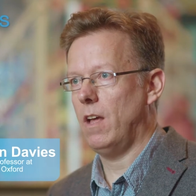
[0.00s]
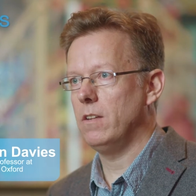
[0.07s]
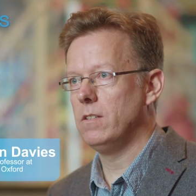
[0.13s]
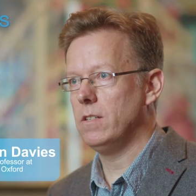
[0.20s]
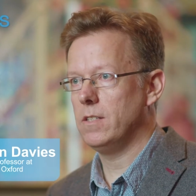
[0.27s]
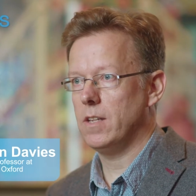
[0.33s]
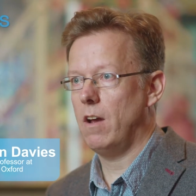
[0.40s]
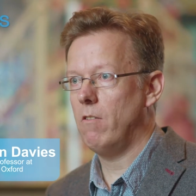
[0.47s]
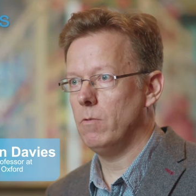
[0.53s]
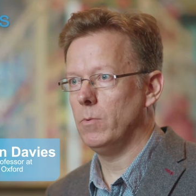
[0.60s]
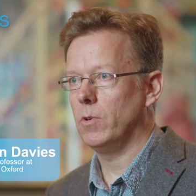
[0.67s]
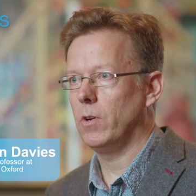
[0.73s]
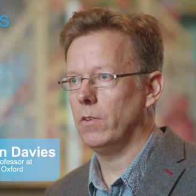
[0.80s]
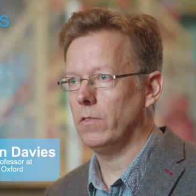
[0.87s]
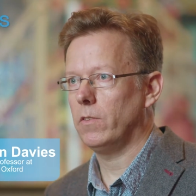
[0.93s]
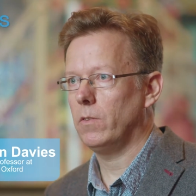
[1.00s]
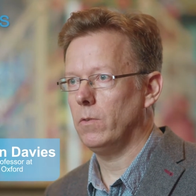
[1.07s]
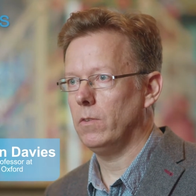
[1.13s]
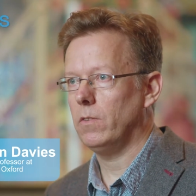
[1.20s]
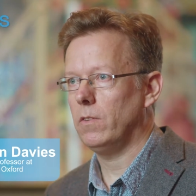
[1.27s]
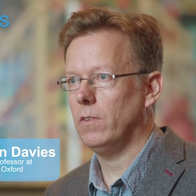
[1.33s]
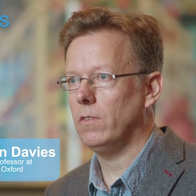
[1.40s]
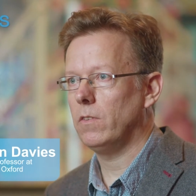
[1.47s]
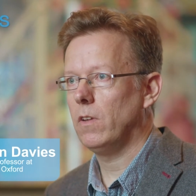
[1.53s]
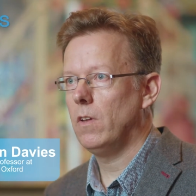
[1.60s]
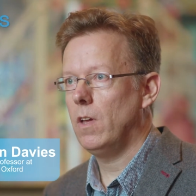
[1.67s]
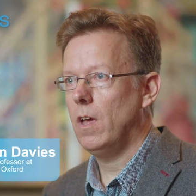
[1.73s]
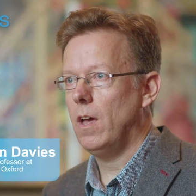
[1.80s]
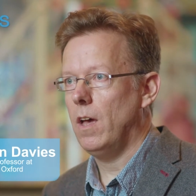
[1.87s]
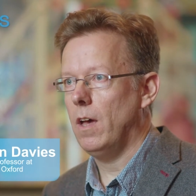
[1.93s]
undesirable consequences
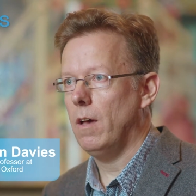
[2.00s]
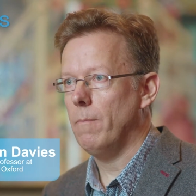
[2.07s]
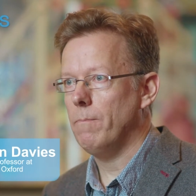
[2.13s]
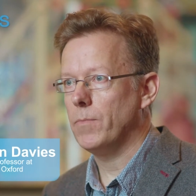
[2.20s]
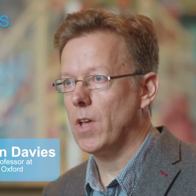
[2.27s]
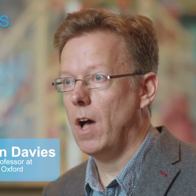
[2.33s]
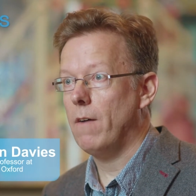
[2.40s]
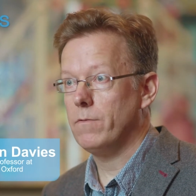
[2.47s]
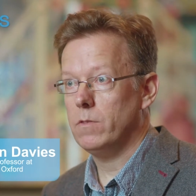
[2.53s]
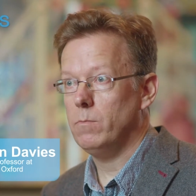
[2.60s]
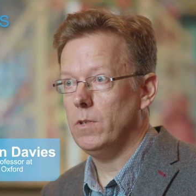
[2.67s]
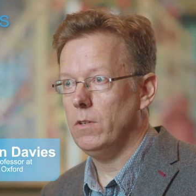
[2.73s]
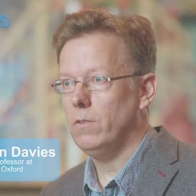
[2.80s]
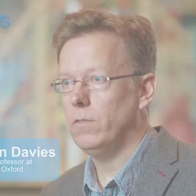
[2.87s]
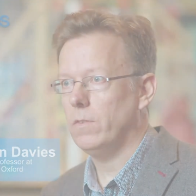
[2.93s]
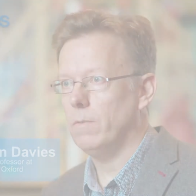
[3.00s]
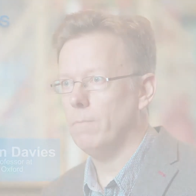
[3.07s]
after we use